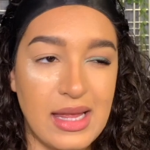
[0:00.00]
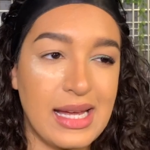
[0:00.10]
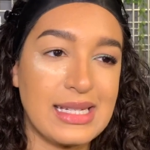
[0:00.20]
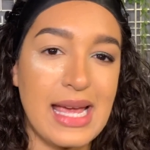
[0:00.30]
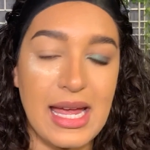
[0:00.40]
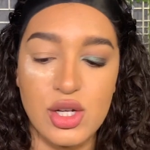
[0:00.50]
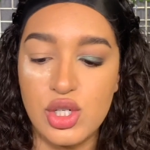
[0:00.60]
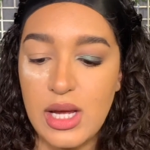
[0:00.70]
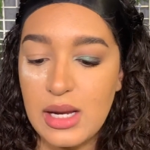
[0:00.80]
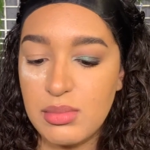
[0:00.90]
like tan
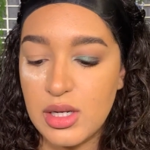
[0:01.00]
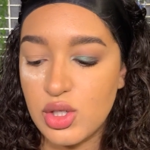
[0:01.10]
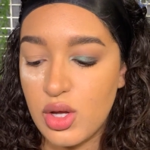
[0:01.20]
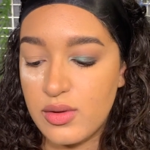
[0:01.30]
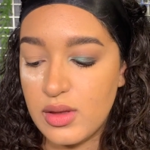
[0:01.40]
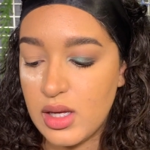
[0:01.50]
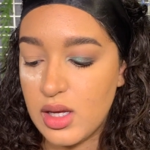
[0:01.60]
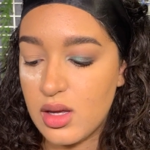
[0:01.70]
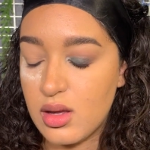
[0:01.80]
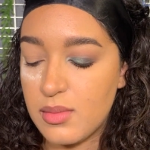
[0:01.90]
shade, but it's on
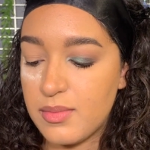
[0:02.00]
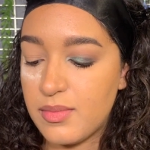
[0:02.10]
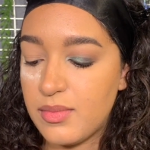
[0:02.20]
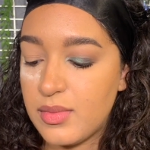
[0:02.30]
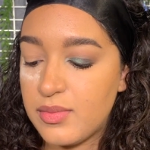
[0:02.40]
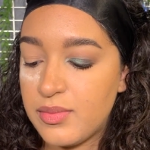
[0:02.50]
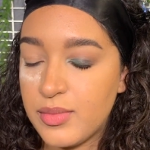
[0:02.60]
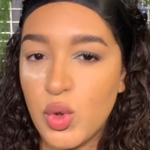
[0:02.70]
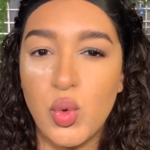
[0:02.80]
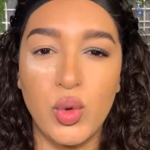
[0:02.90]
the
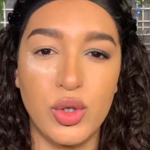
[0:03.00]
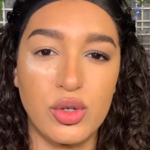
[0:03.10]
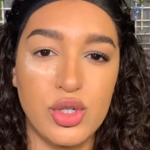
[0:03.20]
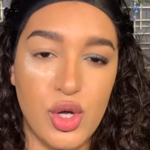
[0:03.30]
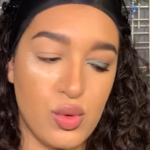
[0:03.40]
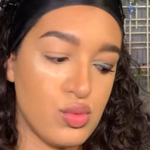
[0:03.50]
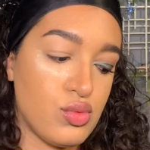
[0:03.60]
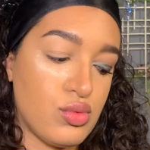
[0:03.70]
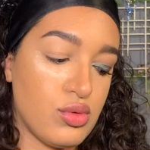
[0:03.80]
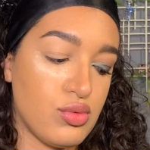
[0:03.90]
cooler tone
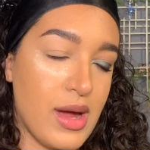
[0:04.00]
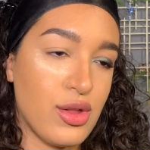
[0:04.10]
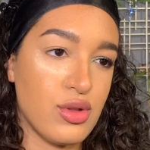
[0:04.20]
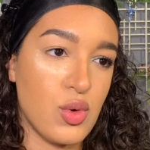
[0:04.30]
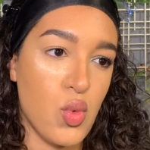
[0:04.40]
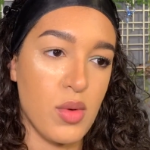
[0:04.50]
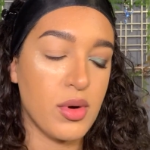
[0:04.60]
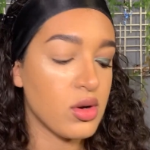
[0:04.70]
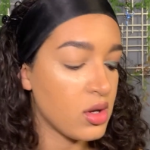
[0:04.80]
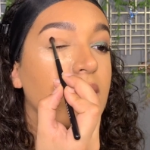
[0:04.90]
rather than warmer.
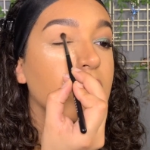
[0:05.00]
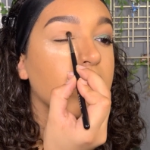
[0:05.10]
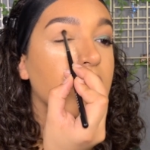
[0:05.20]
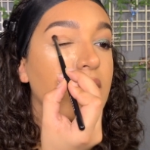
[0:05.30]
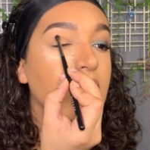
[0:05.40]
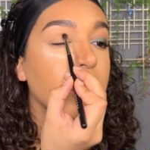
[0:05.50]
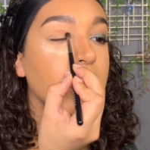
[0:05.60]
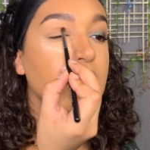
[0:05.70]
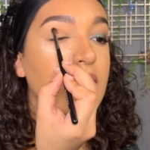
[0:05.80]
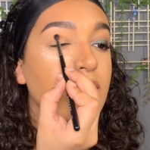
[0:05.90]
Go in there,
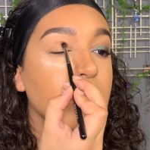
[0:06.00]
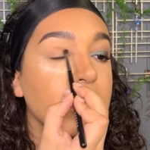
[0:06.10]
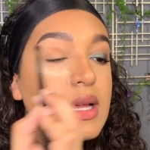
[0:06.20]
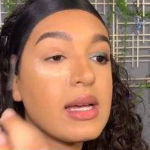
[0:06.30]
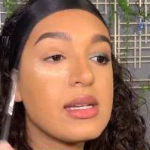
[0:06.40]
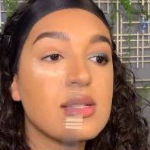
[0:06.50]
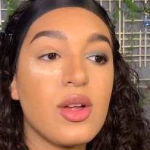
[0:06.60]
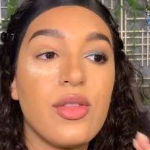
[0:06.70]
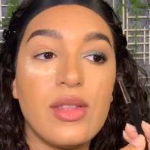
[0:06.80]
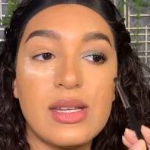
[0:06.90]
and I realized
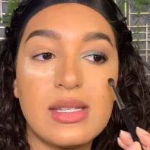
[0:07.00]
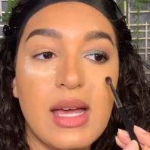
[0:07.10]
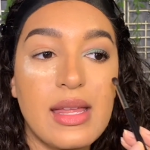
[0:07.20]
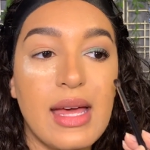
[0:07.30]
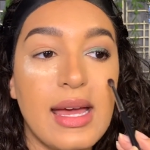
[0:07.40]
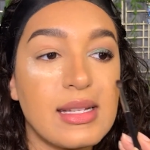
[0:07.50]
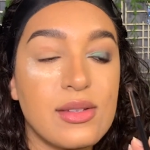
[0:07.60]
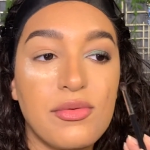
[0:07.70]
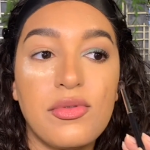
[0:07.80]
on this side that I had some